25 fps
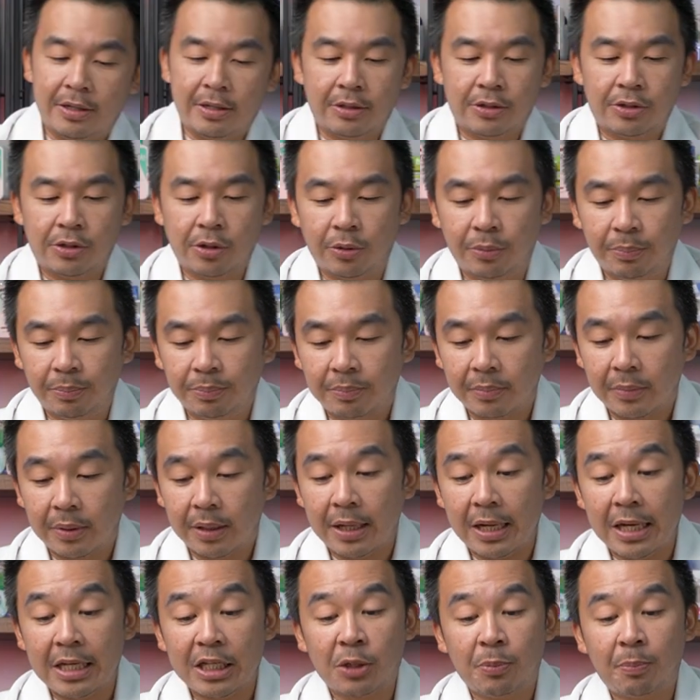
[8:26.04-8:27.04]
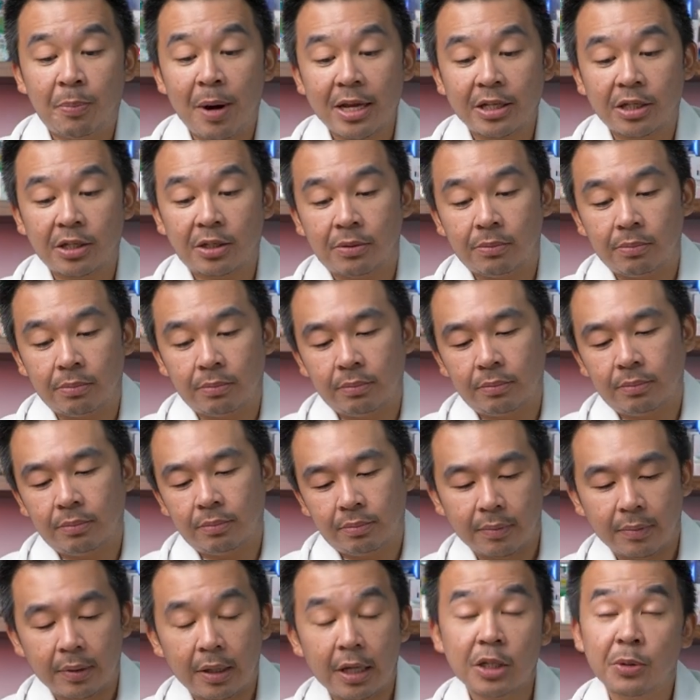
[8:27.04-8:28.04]
So it spreads,
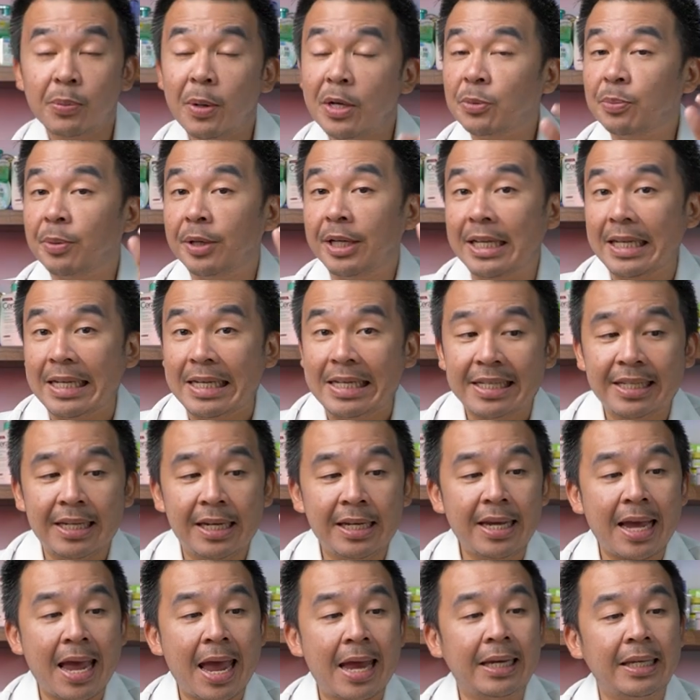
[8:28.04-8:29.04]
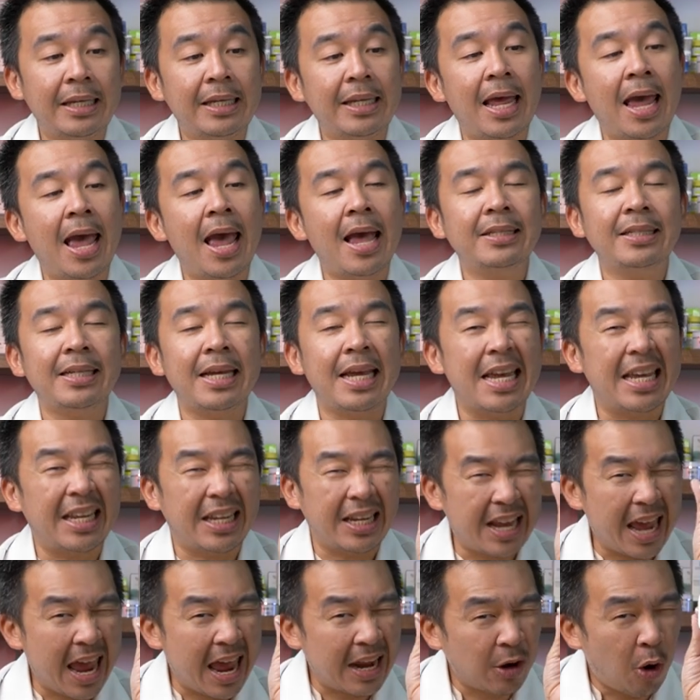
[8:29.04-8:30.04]
it spreads pretty easily, and it has a,
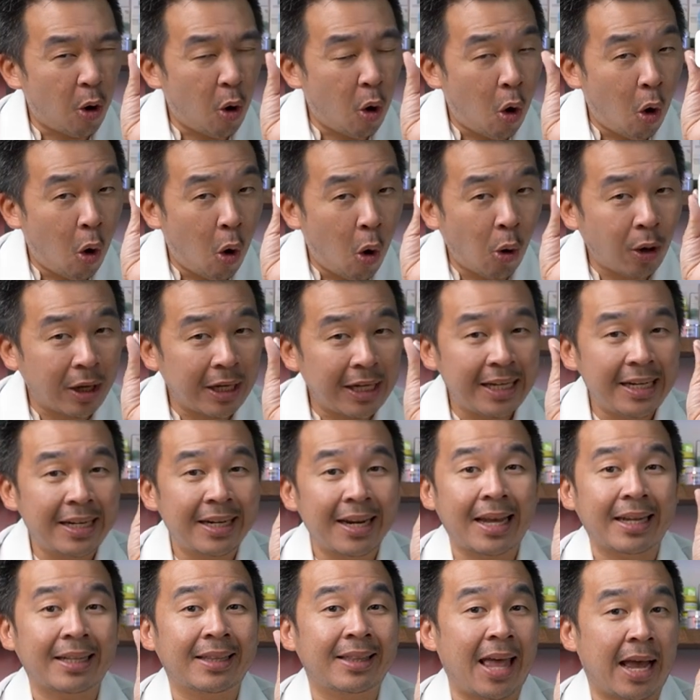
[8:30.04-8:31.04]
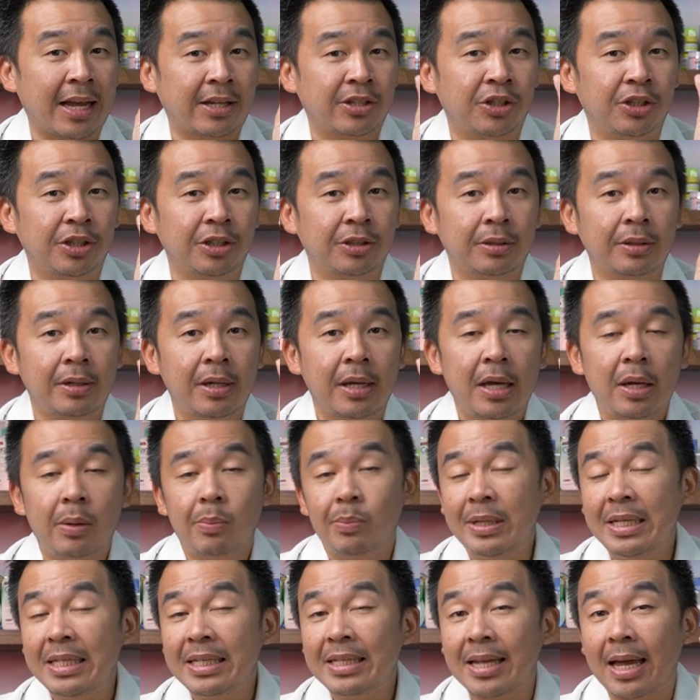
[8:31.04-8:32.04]
an oily-like texture. It
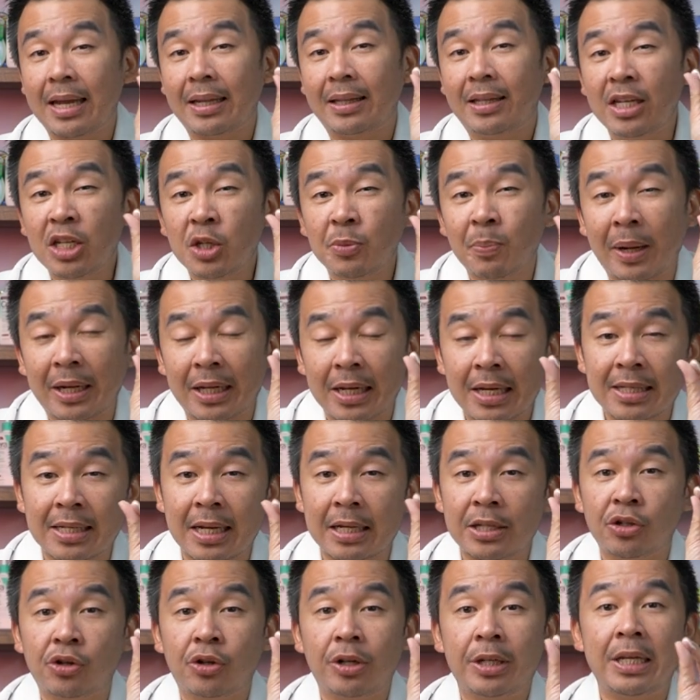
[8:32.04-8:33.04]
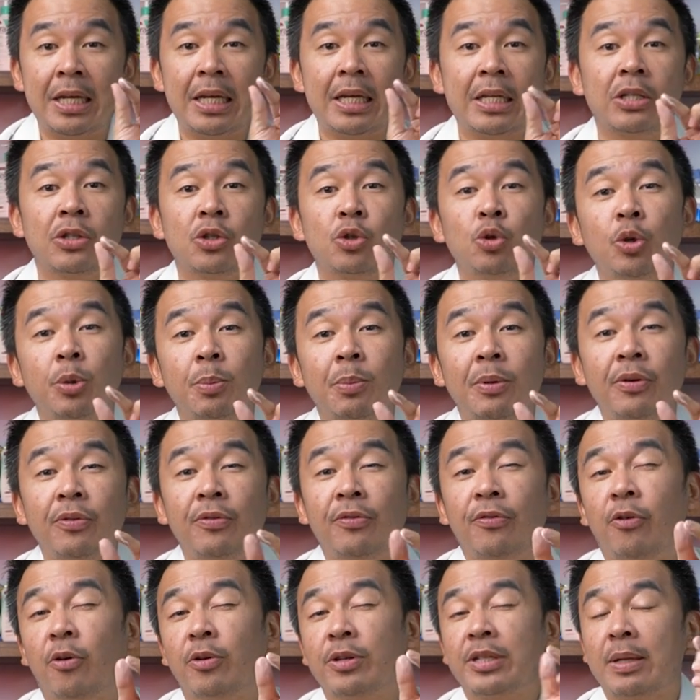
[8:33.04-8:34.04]
means that this particular sunscreen is suitable
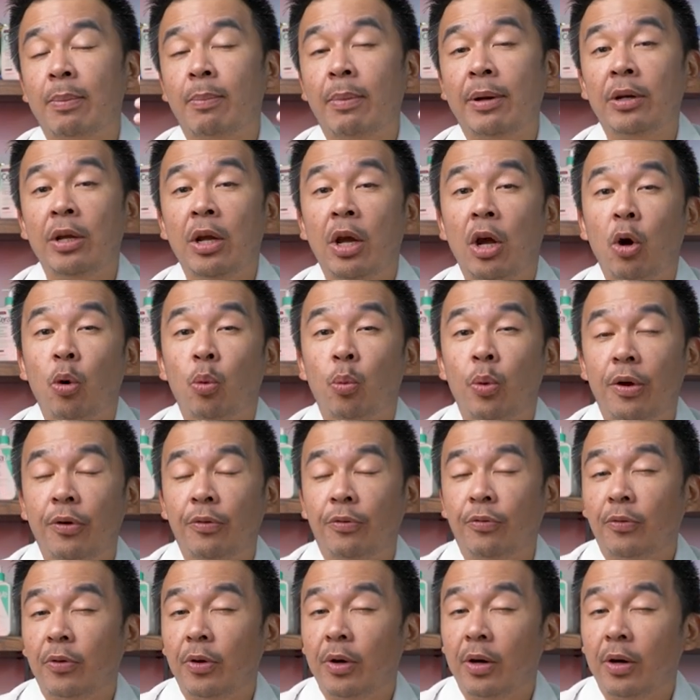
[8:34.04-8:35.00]
for someone with